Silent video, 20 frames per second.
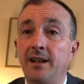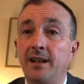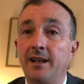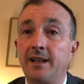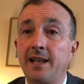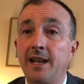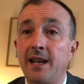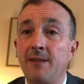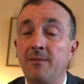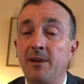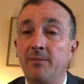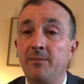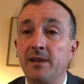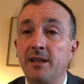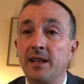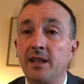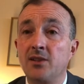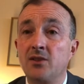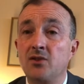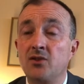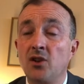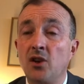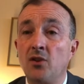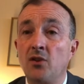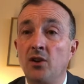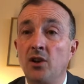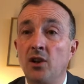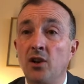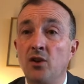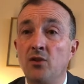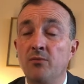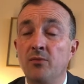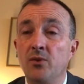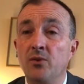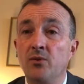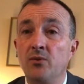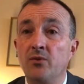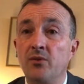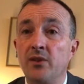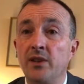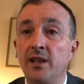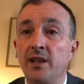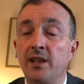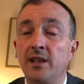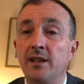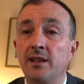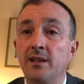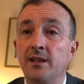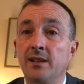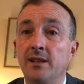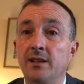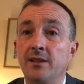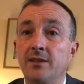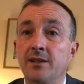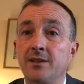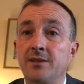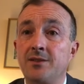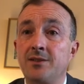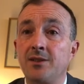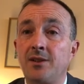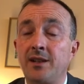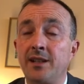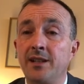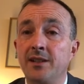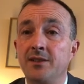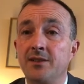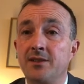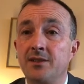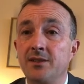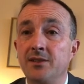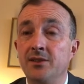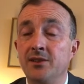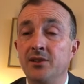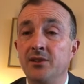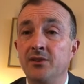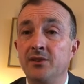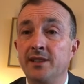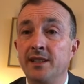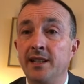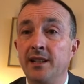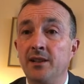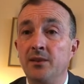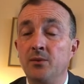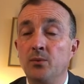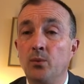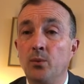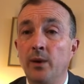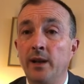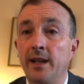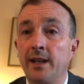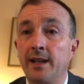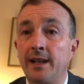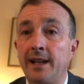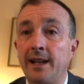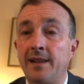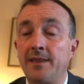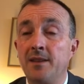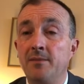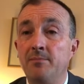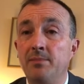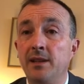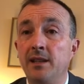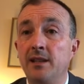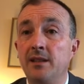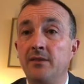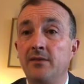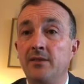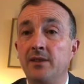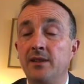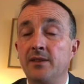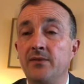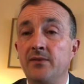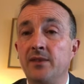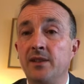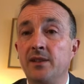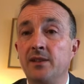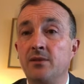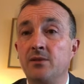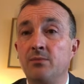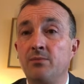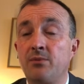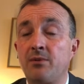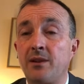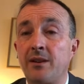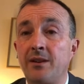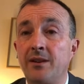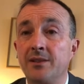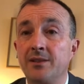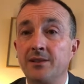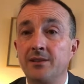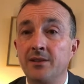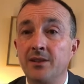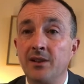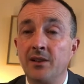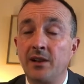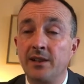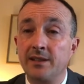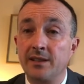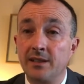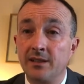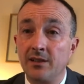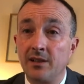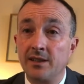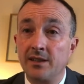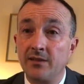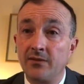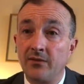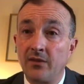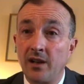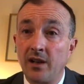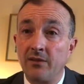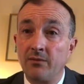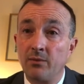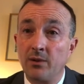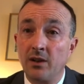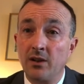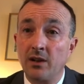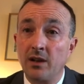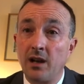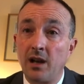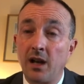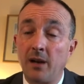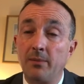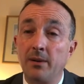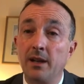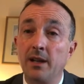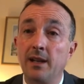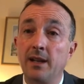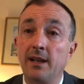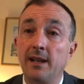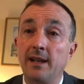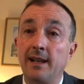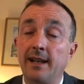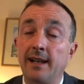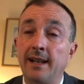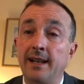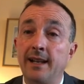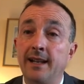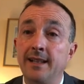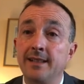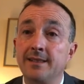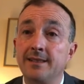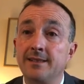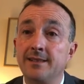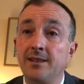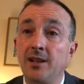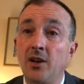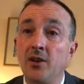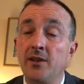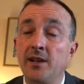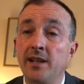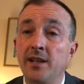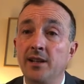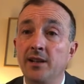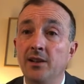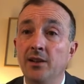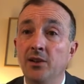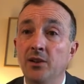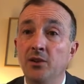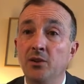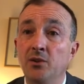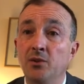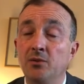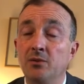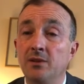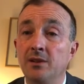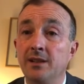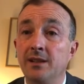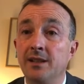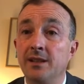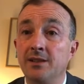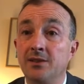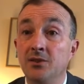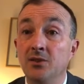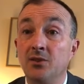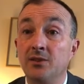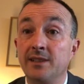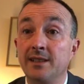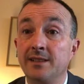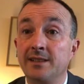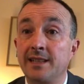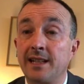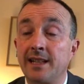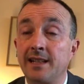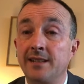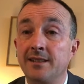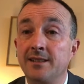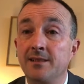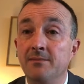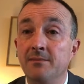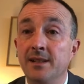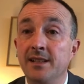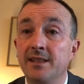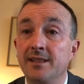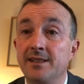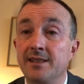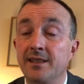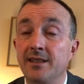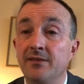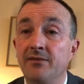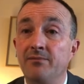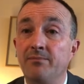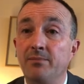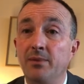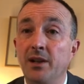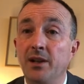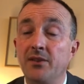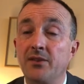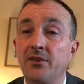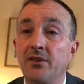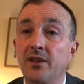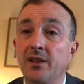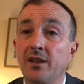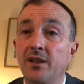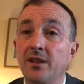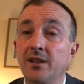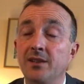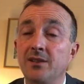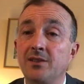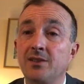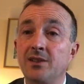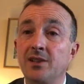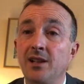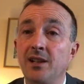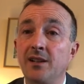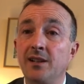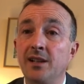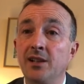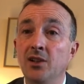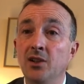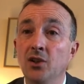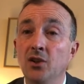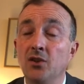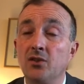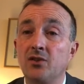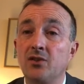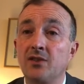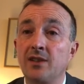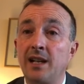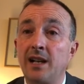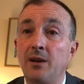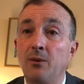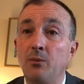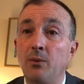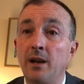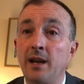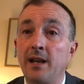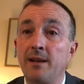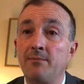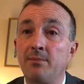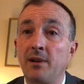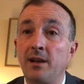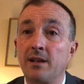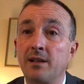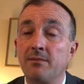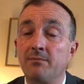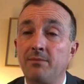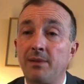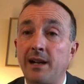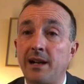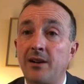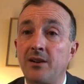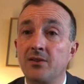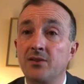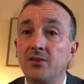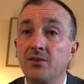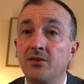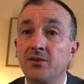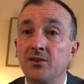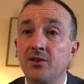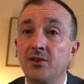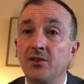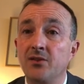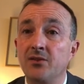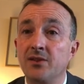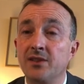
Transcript: came up against Jonah Lomu, the giant New Zealand wing, at the peak of his physical prowess in the 1995 World Cup. And Tony, who is not exactly diminutive, but certainly looked that way by comparison to the